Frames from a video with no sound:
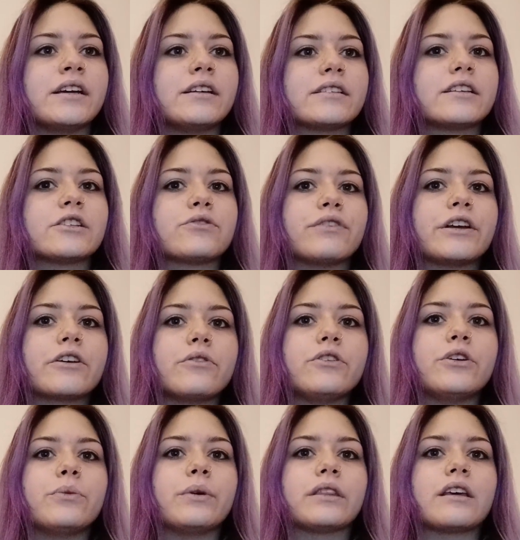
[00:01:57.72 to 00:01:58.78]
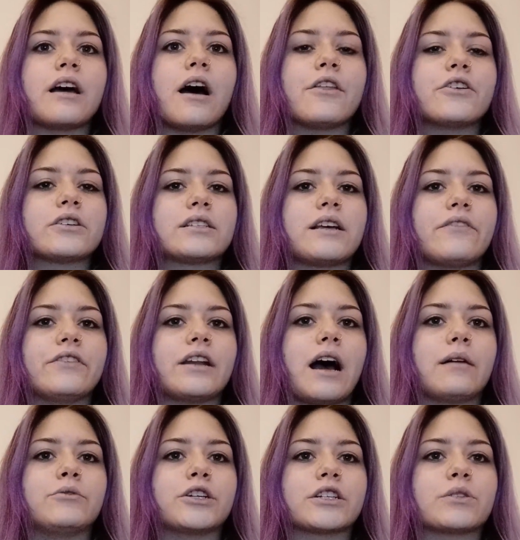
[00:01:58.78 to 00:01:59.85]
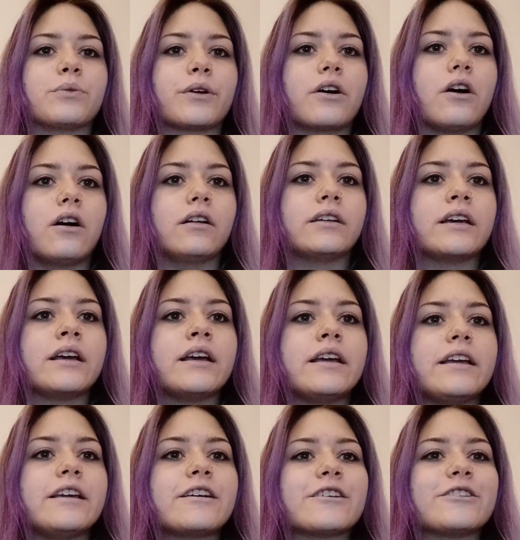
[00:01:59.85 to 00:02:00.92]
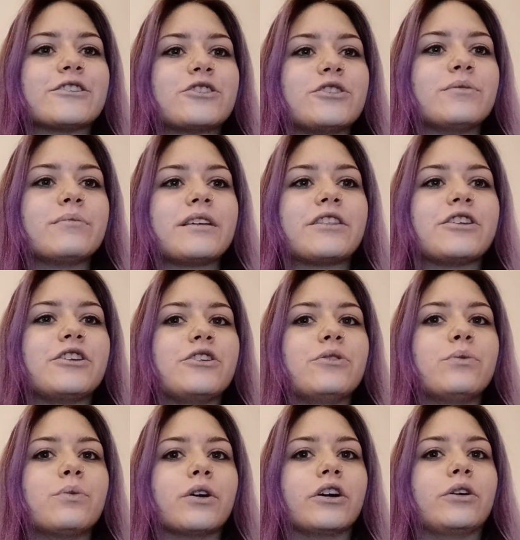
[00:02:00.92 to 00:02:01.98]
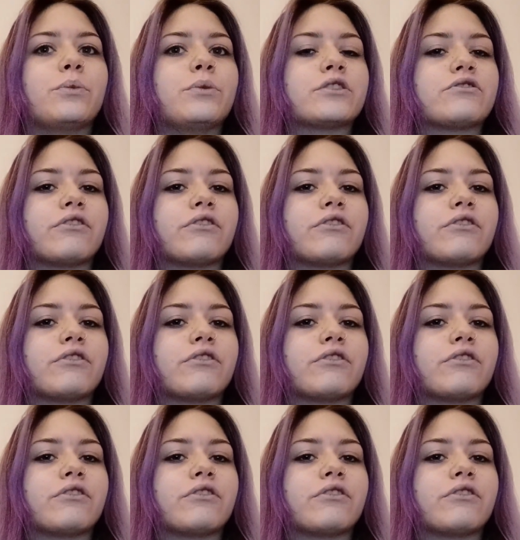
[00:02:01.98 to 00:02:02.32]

Since Rico knew what the other 7 objects were called, he could assume that the new word was